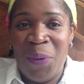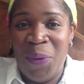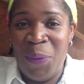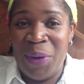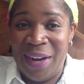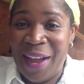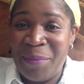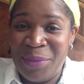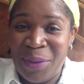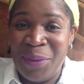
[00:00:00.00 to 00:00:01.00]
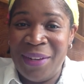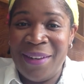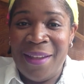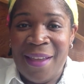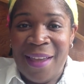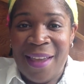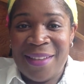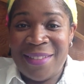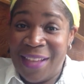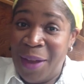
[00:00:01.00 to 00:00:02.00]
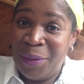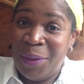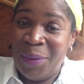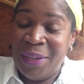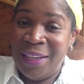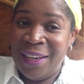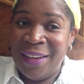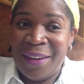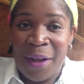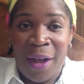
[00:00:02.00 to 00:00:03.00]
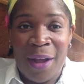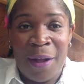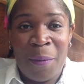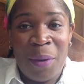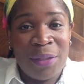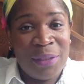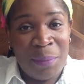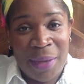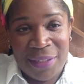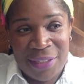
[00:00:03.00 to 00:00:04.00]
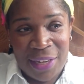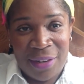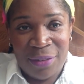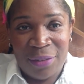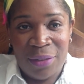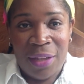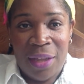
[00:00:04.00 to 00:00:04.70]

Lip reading: what I'm doing is downloading it onto my channel,